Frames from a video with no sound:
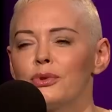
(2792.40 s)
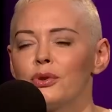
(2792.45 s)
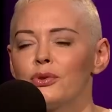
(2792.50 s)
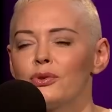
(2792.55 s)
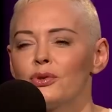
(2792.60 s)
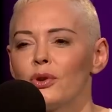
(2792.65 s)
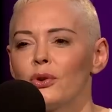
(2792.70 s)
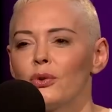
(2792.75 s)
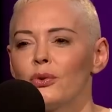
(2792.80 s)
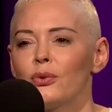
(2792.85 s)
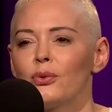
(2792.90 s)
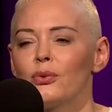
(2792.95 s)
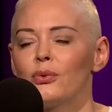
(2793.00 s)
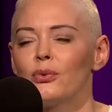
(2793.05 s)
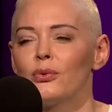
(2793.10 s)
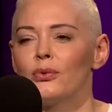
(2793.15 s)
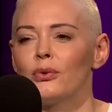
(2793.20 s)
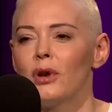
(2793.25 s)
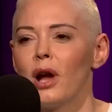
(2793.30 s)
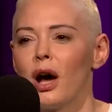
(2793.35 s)
also
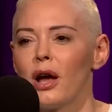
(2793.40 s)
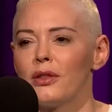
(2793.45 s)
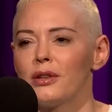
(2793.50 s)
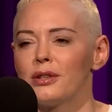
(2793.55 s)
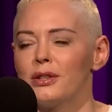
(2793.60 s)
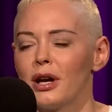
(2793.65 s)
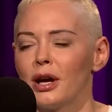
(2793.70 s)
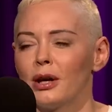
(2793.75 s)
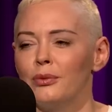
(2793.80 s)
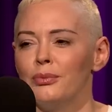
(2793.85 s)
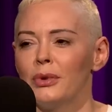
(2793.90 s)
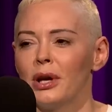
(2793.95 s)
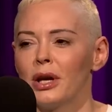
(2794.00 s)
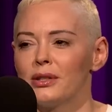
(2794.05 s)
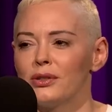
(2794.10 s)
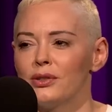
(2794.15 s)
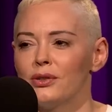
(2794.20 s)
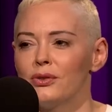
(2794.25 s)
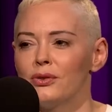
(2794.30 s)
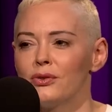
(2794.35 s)
not the time
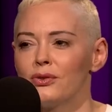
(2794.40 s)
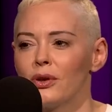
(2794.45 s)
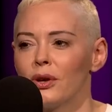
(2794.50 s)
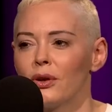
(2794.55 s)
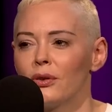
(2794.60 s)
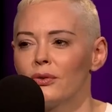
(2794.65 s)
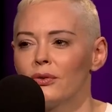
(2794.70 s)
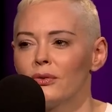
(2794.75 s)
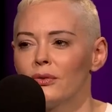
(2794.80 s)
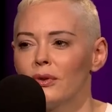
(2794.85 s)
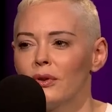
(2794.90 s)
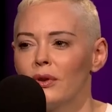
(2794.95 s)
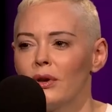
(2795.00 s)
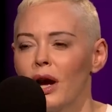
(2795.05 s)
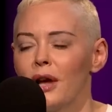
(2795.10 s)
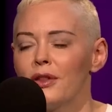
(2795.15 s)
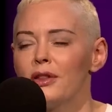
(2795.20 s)
yet to do so. So all those